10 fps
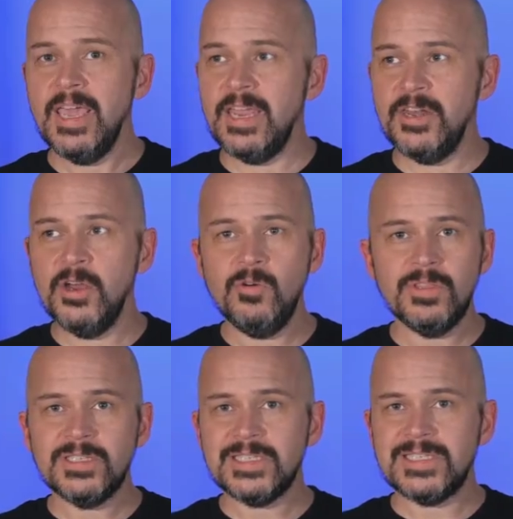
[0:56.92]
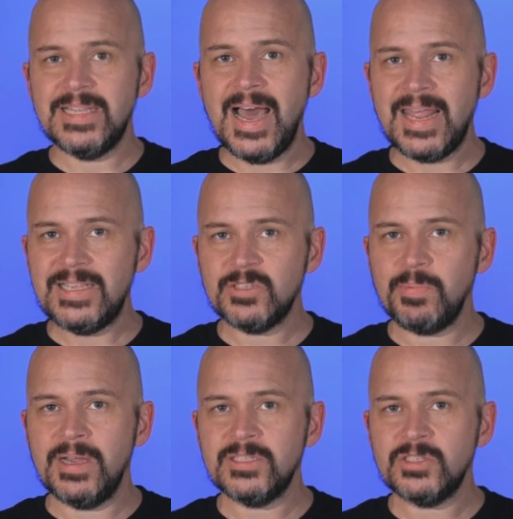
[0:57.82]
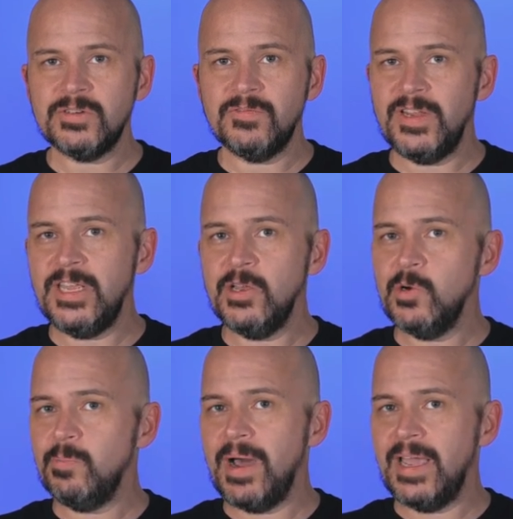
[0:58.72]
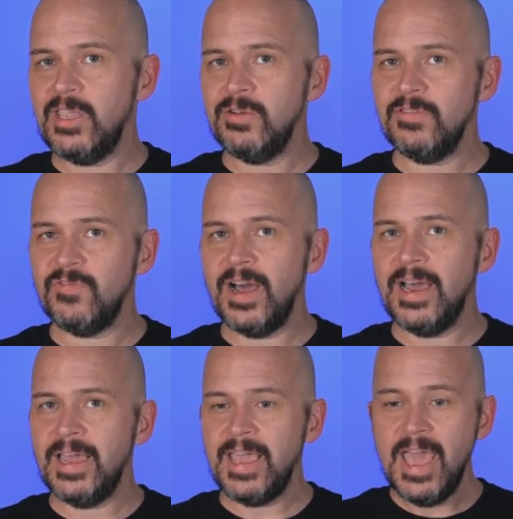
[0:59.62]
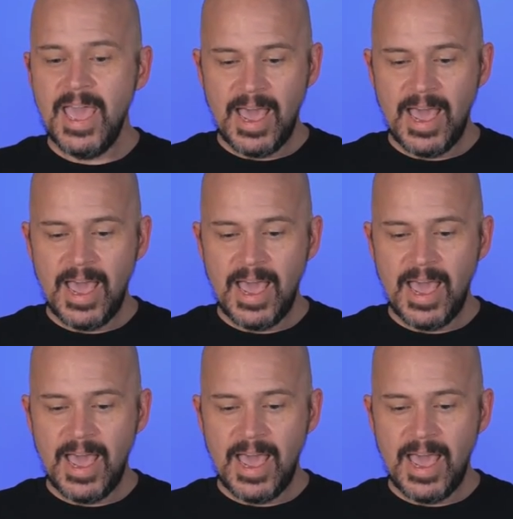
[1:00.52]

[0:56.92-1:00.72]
And no, this is not a sponsored video by UniFi.